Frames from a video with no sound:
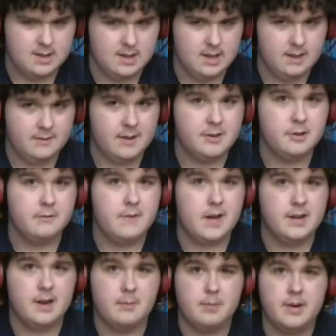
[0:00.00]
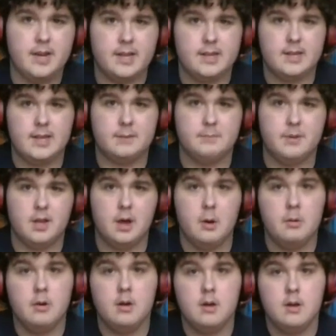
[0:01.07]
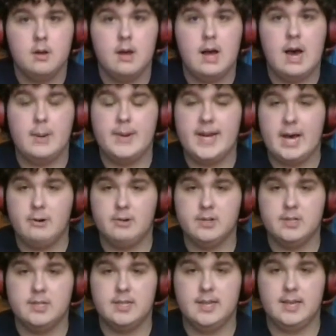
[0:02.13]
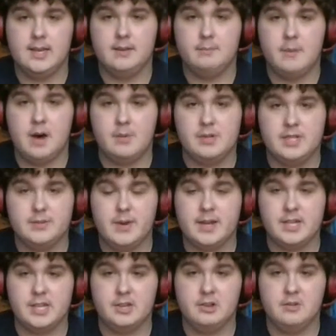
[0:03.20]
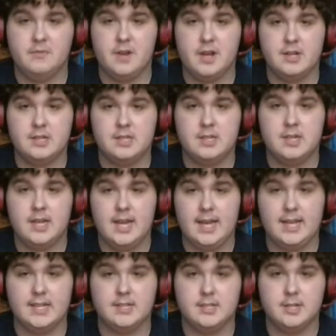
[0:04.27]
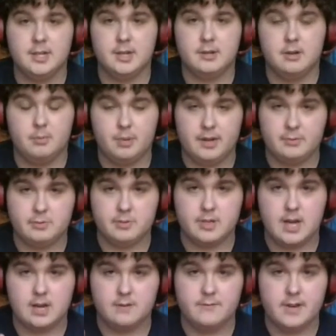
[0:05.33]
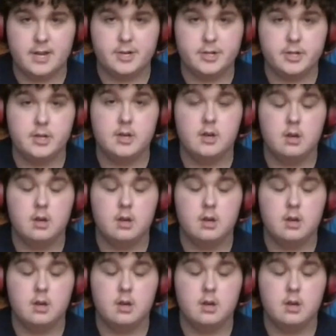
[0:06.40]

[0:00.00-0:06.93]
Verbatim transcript: If I do find out, I'll put it in the link below how many hours the Marvel Cinematic Universe is to complete from start to finish.